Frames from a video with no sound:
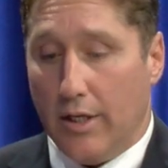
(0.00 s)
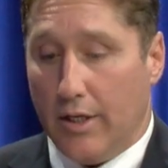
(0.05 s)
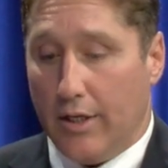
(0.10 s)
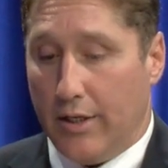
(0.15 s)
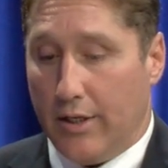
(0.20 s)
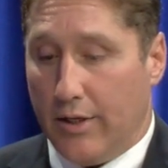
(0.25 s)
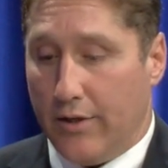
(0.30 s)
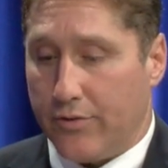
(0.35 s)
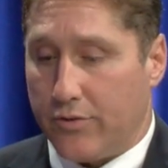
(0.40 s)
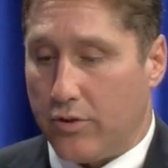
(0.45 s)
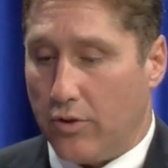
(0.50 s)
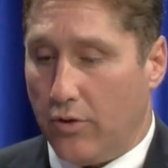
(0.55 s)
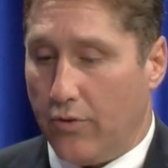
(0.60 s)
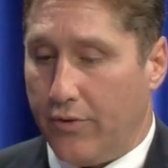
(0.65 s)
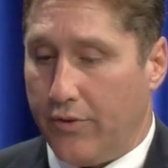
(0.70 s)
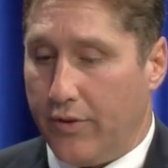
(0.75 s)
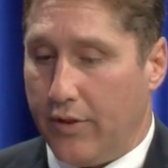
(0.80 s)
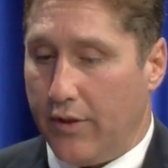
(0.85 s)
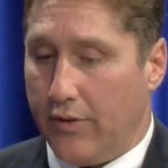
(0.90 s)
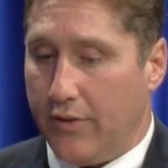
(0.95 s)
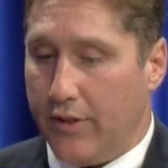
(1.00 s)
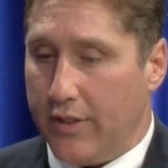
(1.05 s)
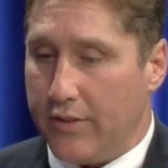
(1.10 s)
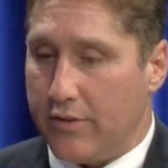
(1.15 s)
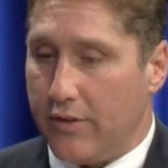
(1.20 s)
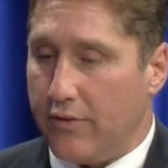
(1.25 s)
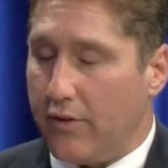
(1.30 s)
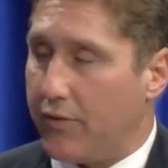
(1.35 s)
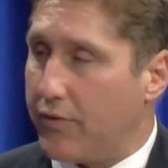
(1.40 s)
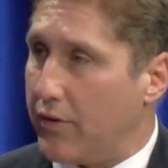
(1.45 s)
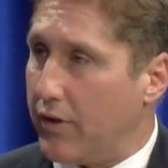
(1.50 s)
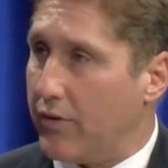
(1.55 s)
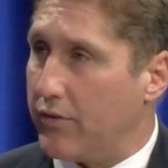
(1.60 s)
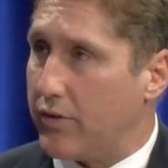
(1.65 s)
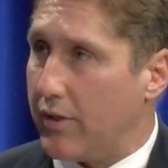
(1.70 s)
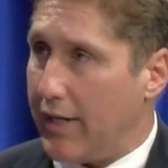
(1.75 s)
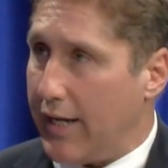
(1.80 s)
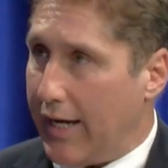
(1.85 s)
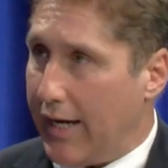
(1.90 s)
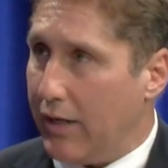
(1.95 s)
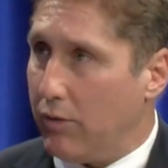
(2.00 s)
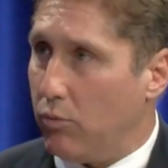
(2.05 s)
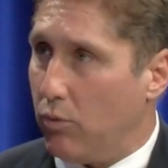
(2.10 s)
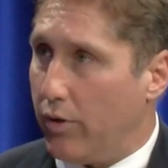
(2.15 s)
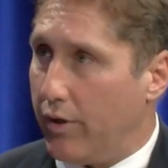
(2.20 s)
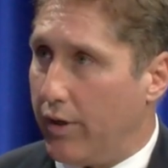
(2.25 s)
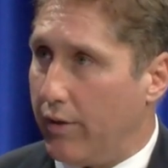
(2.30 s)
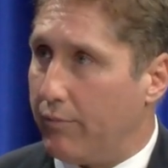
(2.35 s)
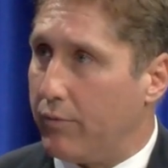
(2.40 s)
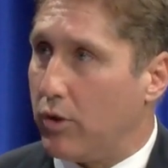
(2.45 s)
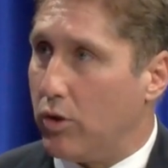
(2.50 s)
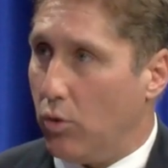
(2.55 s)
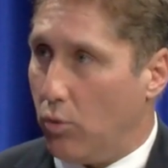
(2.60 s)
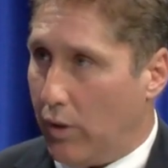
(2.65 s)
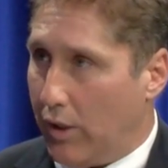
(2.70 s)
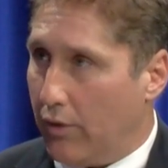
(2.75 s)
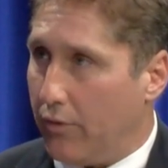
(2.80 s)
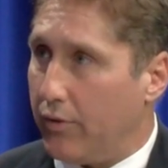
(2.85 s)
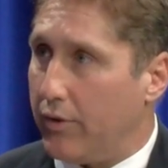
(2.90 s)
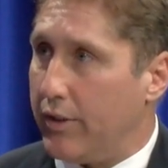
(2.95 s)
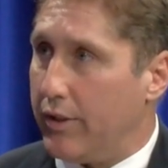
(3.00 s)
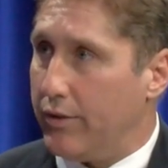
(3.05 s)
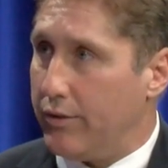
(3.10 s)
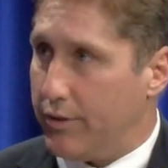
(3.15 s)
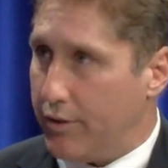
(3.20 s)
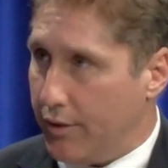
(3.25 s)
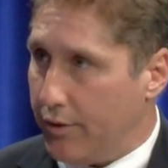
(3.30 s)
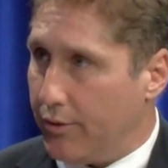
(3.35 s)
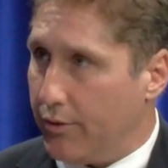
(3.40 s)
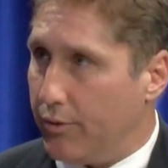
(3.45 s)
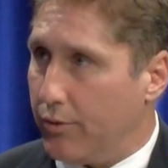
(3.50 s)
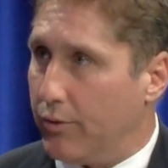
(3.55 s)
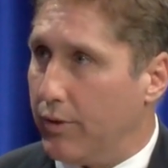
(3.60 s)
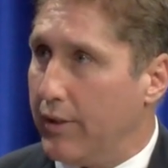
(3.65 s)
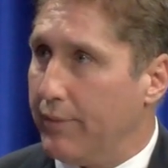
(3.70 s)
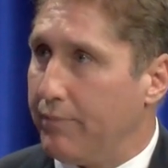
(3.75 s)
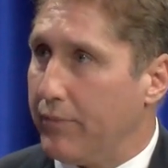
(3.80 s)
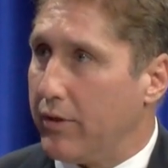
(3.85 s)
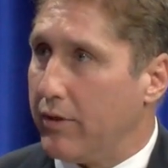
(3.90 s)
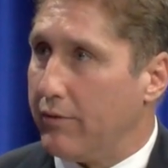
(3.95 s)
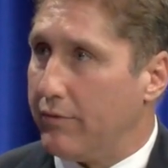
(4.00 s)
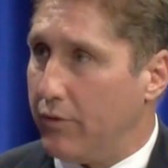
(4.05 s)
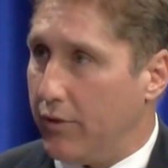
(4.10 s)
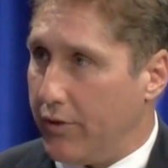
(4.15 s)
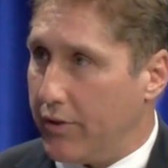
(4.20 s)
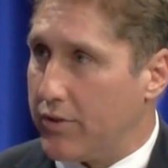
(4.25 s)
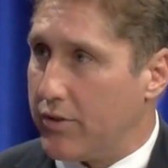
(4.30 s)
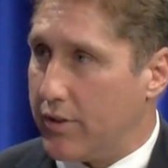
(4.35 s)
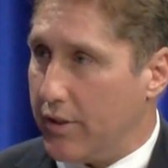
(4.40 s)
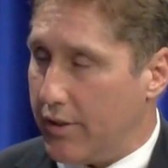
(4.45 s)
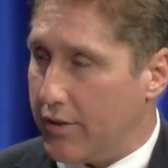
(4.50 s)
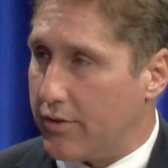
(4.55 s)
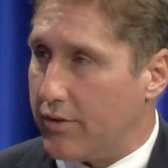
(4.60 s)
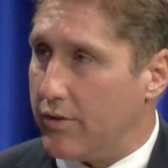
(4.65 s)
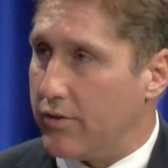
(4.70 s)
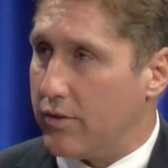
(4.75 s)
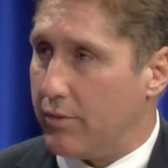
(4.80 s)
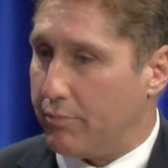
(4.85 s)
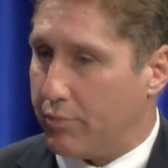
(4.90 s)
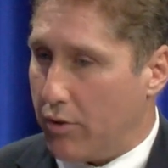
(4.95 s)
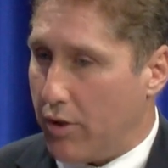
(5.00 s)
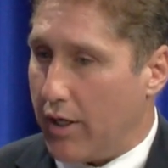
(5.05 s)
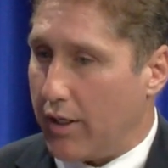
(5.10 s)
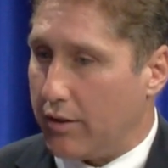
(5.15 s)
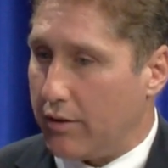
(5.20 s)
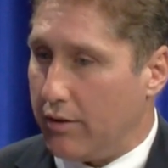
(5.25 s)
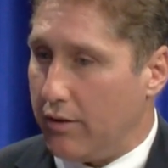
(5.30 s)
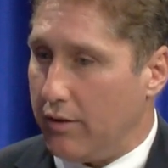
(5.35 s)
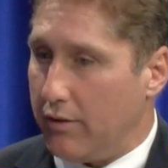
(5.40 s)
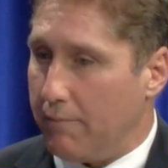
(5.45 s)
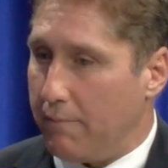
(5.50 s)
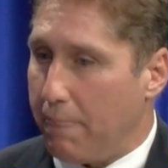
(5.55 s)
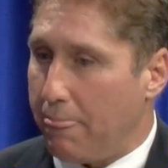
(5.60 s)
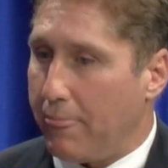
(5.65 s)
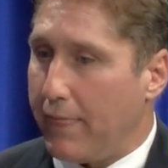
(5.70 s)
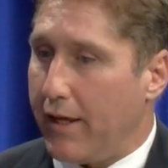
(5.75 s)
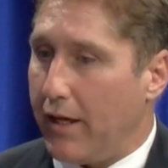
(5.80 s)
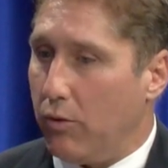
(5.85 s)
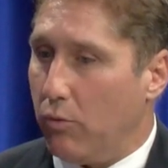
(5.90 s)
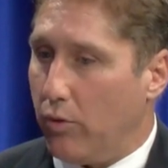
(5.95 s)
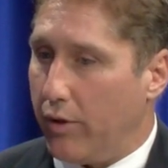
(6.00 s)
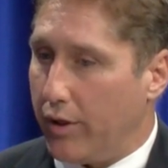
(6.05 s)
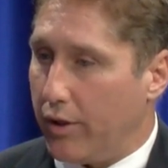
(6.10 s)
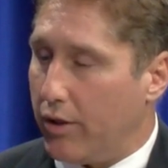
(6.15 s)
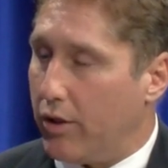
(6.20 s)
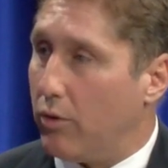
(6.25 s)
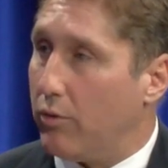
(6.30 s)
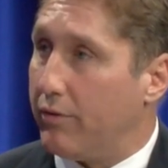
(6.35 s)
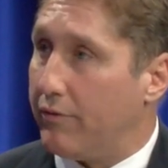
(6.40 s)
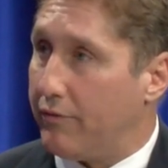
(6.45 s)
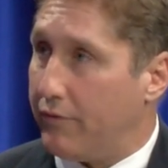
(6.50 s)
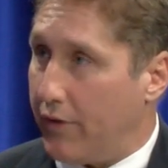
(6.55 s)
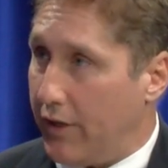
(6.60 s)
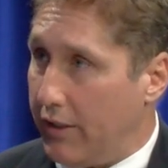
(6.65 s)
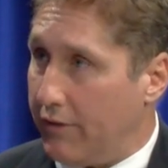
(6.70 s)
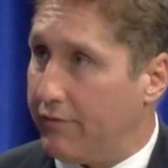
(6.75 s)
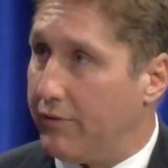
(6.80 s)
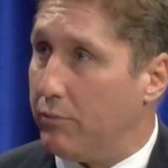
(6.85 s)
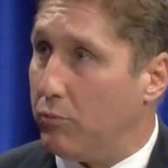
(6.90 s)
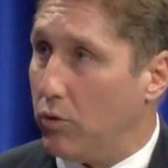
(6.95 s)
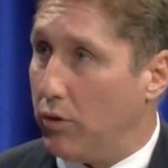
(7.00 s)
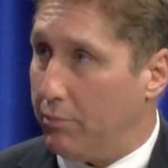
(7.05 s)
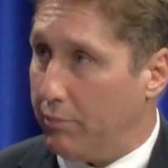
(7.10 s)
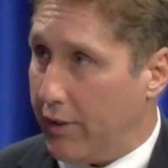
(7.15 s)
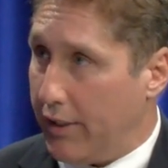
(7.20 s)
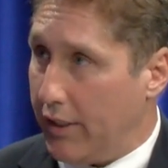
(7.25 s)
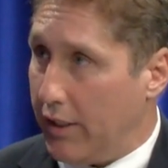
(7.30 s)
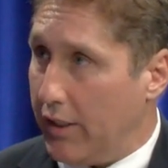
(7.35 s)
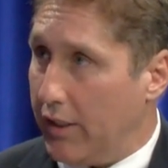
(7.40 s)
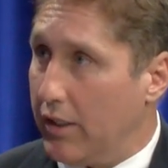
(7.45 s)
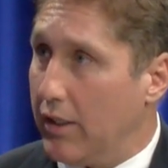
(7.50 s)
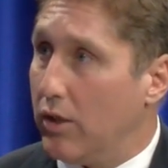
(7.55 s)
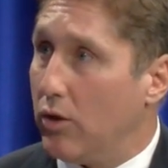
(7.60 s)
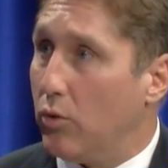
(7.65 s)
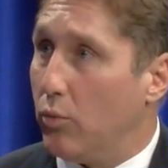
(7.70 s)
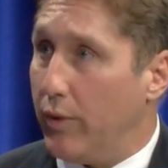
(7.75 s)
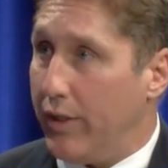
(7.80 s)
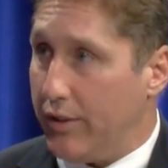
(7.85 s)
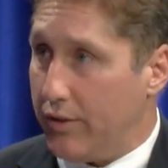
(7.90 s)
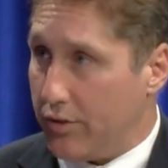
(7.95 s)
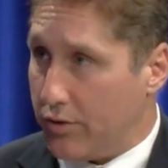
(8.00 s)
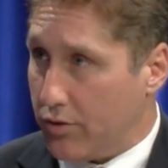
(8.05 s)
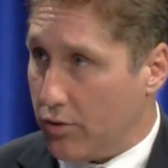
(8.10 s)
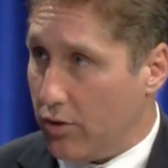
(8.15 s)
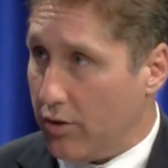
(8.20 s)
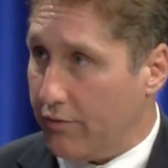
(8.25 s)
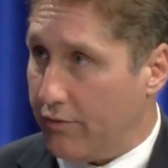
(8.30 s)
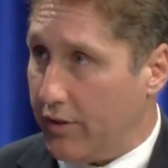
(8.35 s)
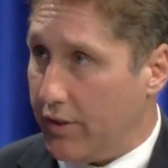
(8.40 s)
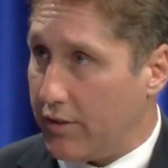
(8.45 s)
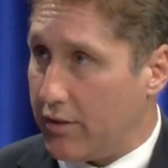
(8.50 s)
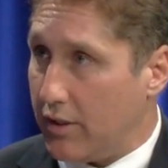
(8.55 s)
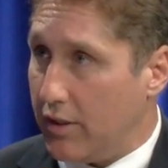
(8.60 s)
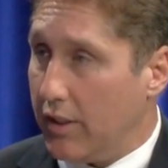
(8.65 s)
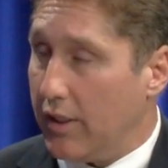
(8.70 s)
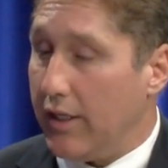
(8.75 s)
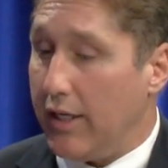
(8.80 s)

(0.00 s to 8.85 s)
Uh, so these are the things that I want to go out and do for the citizens of Brockton. I want to go and fight for more money. We deserve it.